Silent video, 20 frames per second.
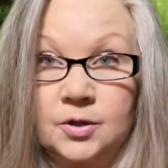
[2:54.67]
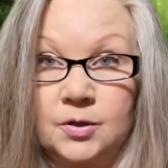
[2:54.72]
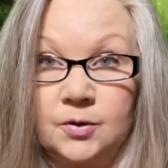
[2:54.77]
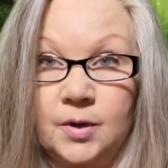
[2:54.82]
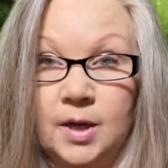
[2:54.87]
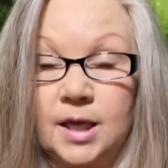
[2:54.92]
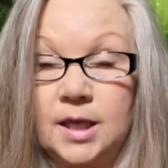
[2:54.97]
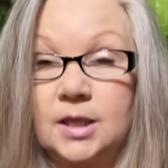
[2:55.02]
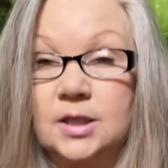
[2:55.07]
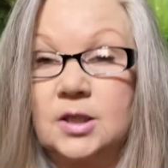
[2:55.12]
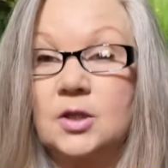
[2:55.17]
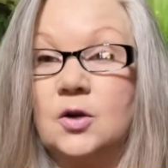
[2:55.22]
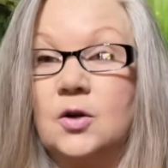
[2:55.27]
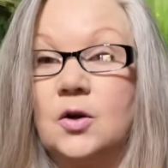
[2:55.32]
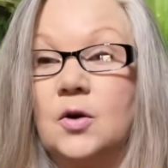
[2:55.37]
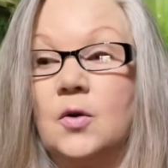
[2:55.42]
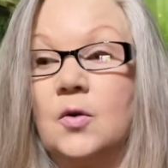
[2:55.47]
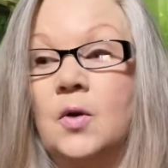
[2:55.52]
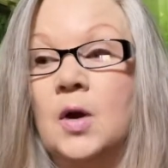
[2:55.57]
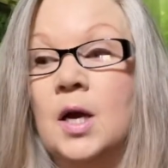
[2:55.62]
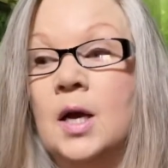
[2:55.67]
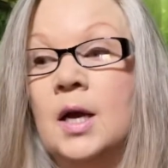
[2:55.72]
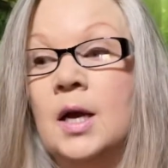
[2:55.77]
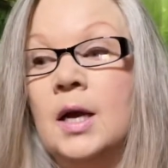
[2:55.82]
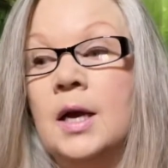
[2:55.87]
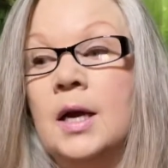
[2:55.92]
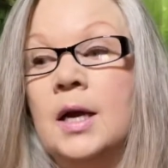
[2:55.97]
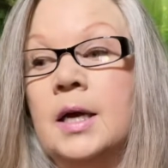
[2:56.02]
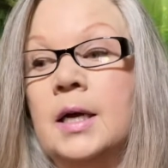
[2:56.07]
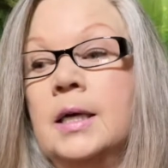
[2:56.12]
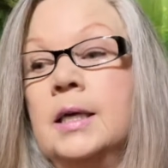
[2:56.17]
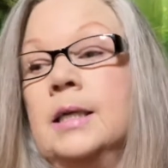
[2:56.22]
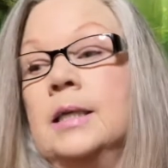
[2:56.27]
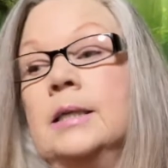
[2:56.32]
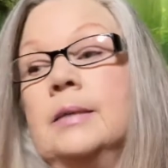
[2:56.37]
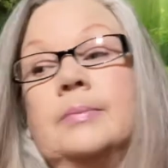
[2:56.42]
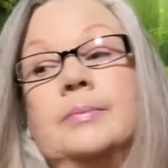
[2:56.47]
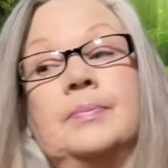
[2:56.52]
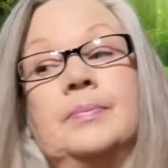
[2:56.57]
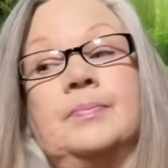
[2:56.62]
Okay, so
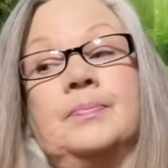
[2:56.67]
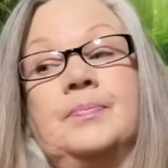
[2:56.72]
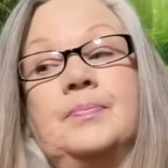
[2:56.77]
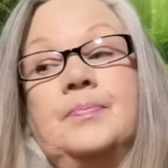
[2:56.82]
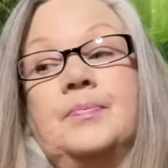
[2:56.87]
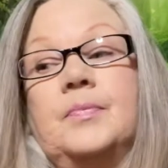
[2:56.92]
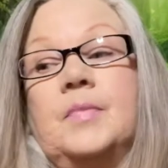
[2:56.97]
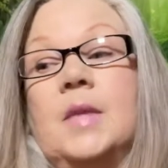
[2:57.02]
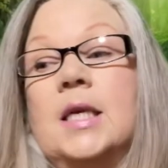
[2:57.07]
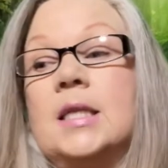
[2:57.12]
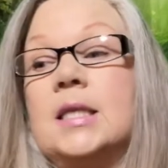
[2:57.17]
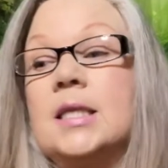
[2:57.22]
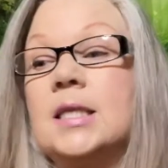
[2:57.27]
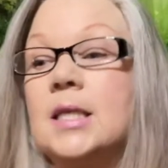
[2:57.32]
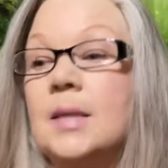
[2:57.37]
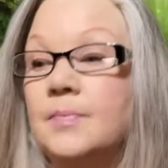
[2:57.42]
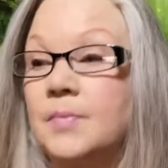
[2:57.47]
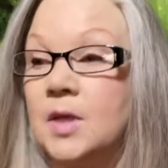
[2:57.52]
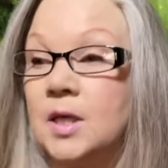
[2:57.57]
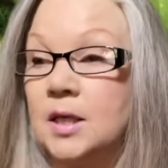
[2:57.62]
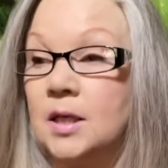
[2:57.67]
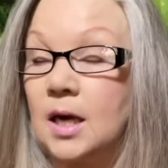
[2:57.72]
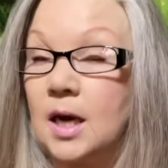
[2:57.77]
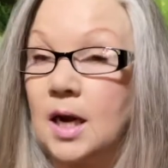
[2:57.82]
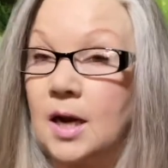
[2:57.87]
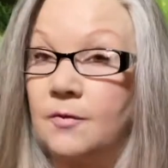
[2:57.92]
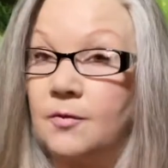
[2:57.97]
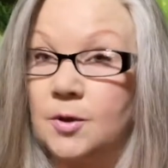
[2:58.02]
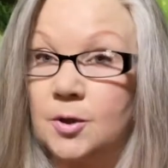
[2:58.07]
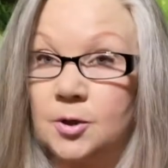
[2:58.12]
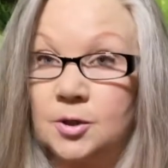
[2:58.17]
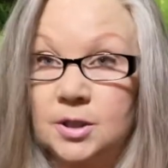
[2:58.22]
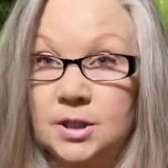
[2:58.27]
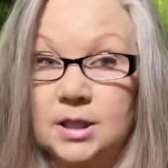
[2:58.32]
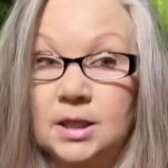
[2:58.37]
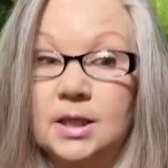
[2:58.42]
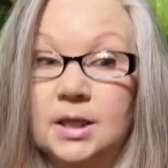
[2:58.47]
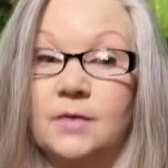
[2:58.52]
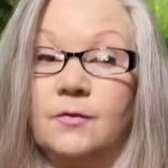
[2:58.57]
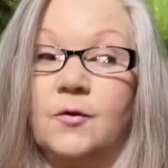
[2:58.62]
that's something that I've learned
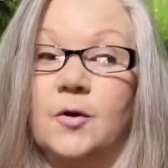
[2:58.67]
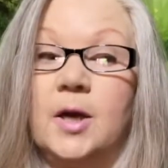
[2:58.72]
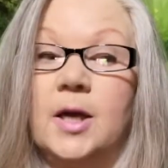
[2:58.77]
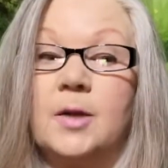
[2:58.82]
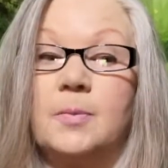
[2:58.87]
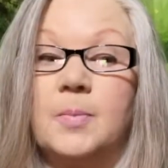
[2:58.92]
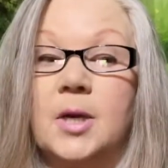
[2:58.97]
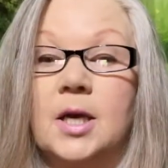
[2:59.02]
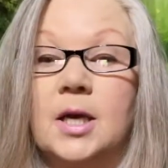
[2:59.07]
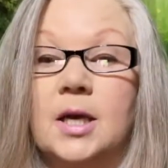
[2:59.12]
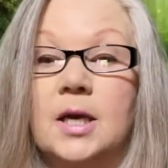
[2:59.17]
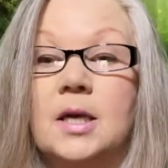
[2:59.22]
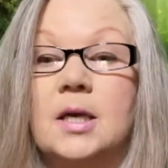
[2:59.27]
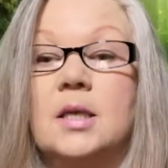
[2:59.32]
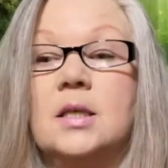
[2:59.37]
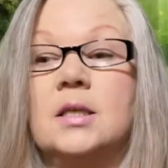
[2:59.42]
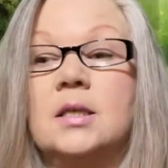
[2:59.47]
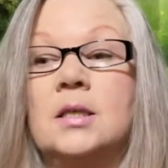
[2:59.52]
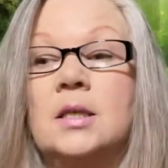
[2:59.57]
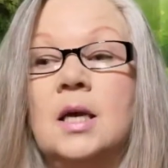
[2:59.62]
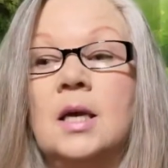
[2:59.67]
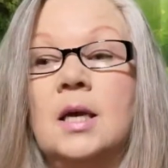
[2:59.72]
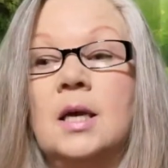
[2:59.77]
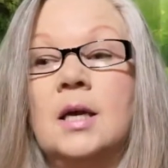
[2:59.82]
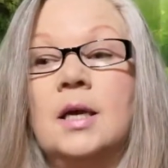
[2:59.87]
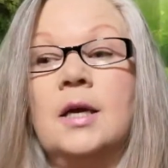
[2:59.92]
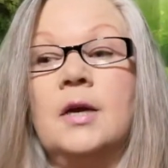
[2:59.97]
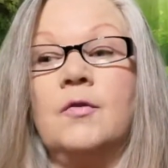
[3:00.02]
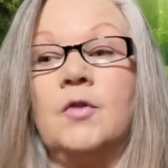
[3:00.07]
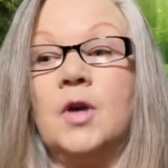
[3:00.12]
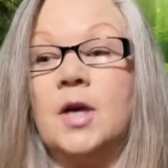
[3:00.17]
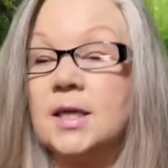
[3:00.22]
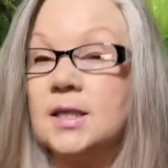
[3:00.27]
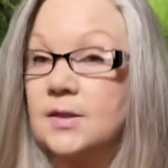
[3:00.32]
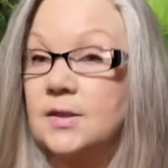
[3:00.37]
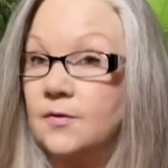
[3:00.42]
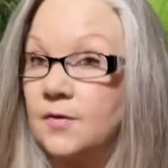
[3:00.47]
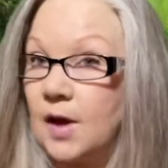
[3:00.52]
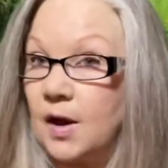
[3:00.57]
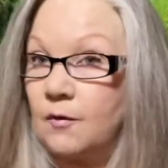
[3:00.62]
to live with, because if you
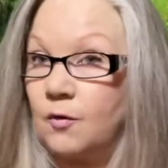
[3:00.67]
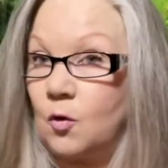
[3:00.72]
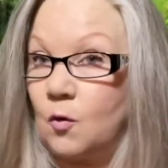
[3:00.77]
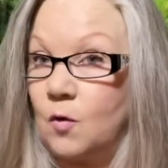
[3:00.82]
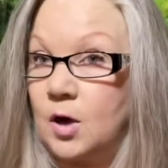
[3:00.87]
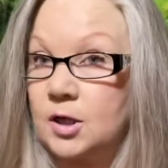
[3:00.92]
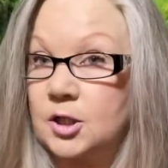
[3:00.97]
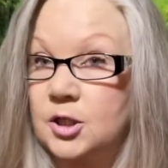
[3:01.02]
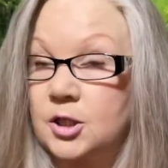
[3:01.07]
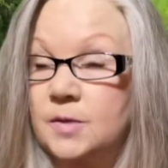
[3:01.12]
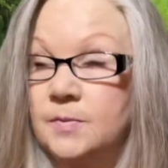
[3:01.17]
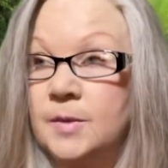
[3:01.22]
guys have ever watched